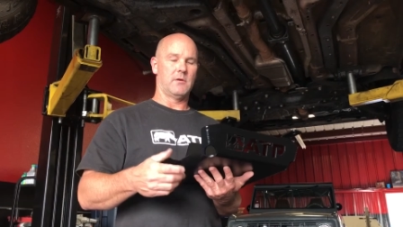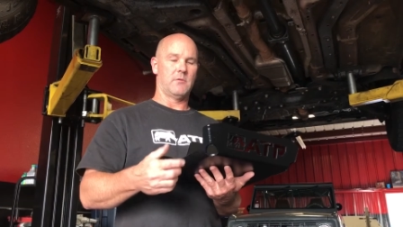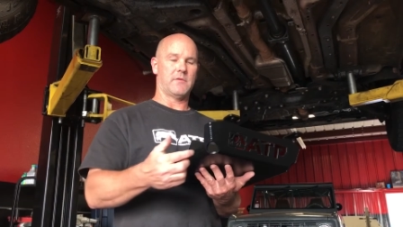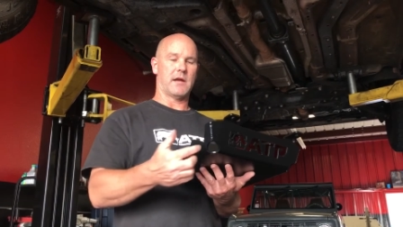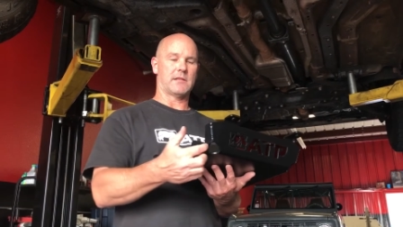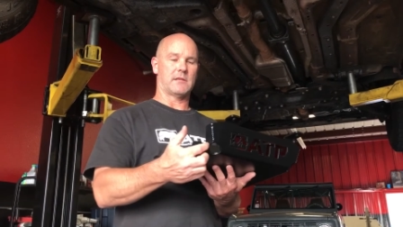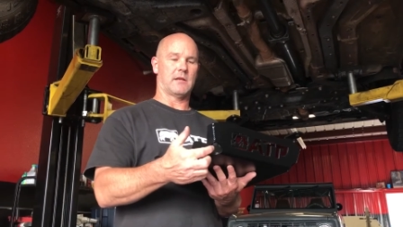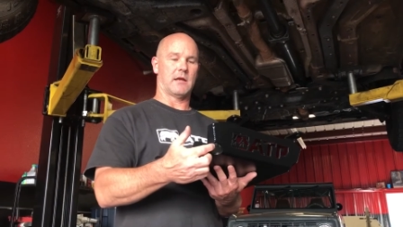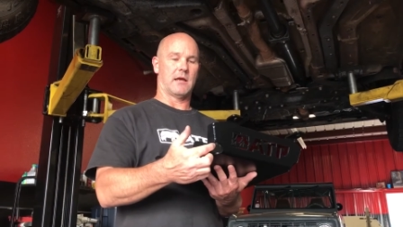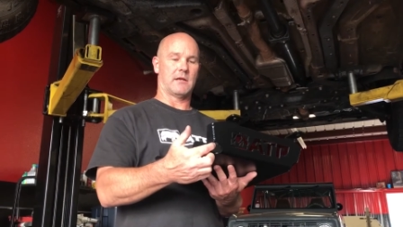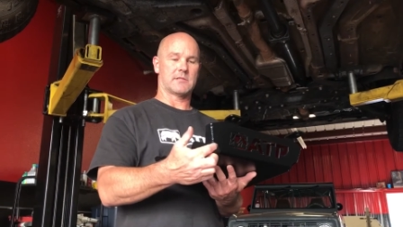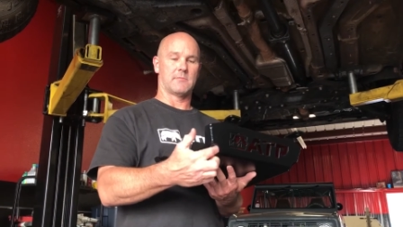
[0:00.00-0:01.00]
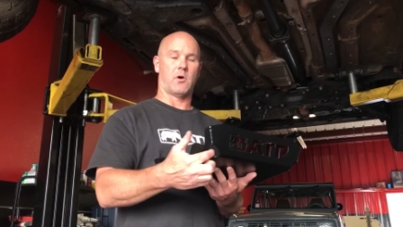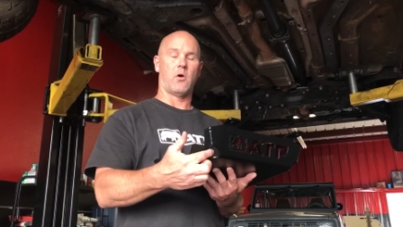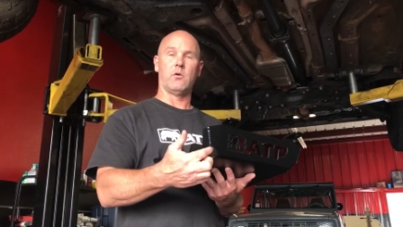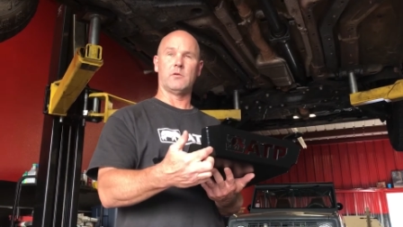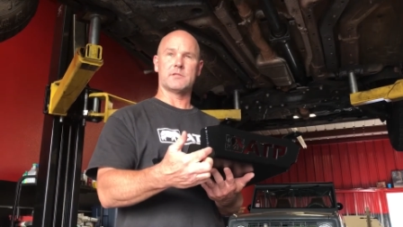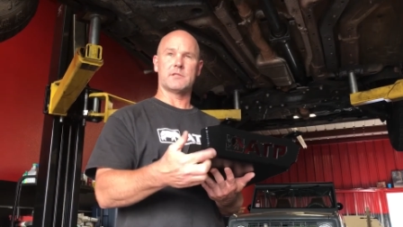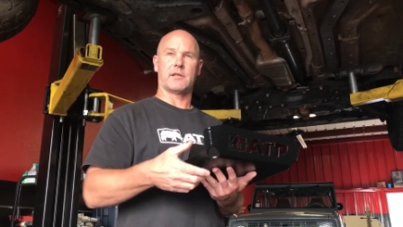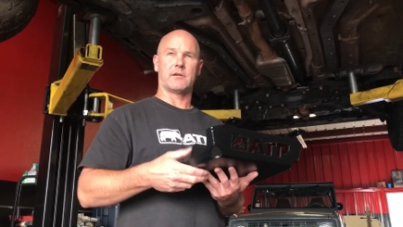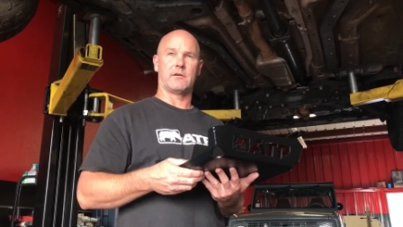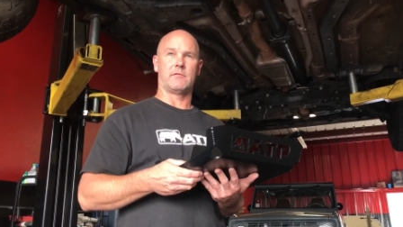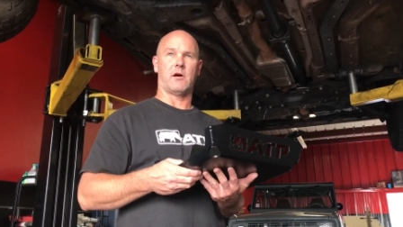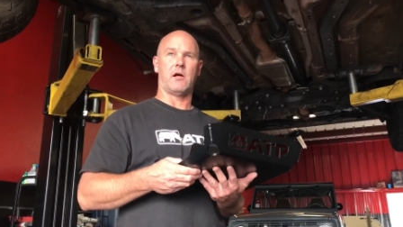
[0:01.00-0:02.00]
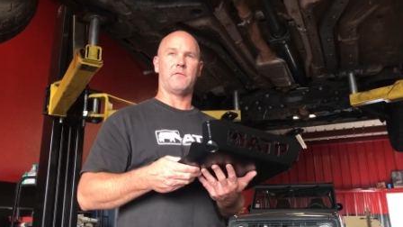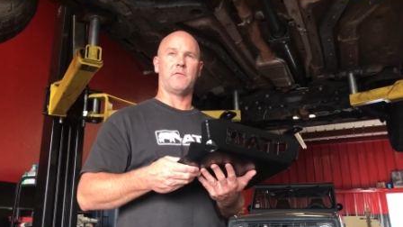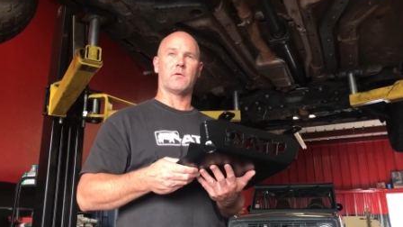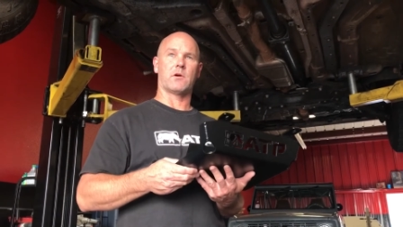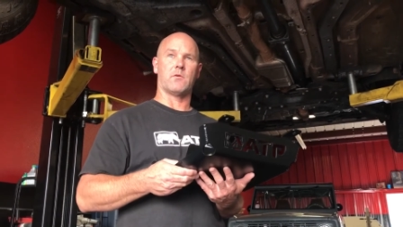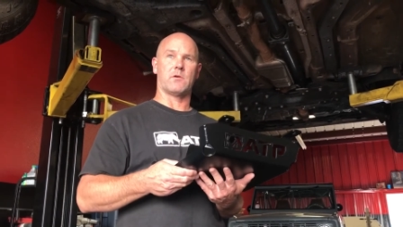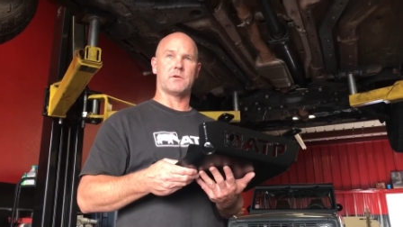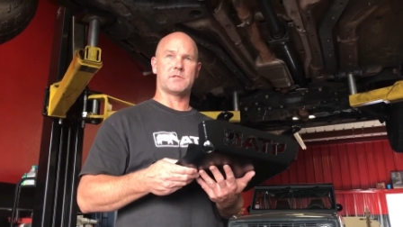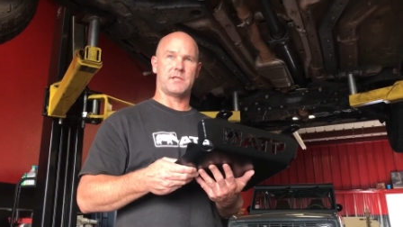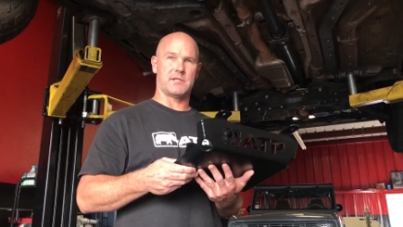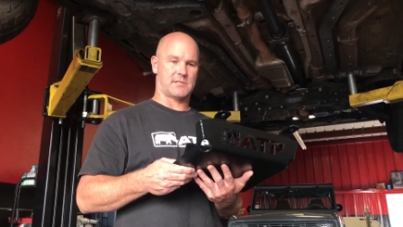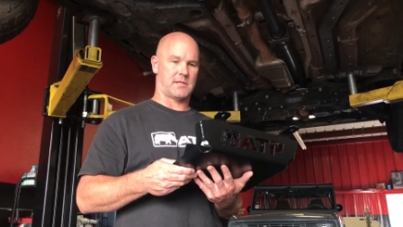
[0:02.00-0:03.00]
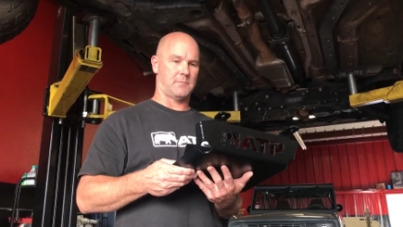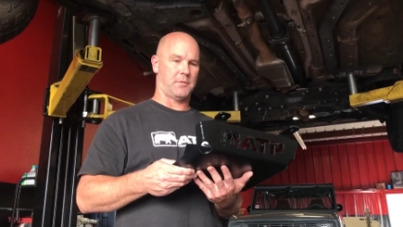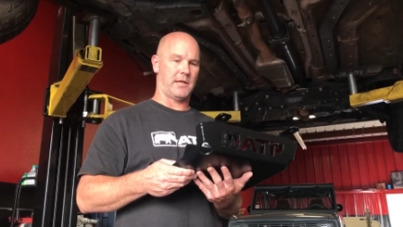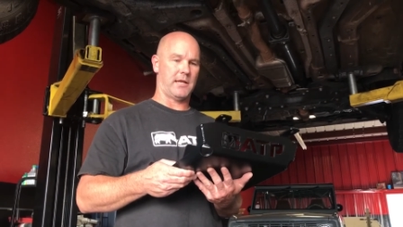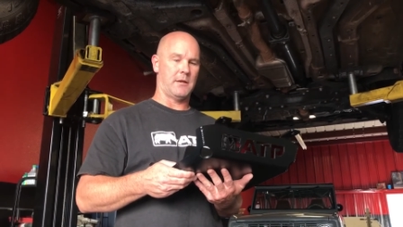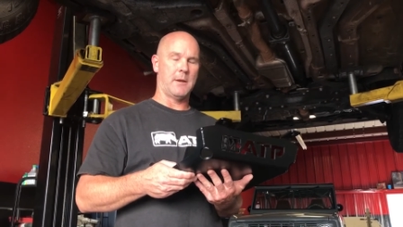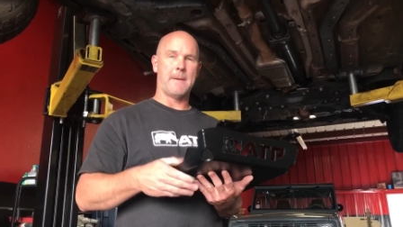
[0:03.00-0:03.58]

We've got uh, some holes that are in all four corners of this skid plate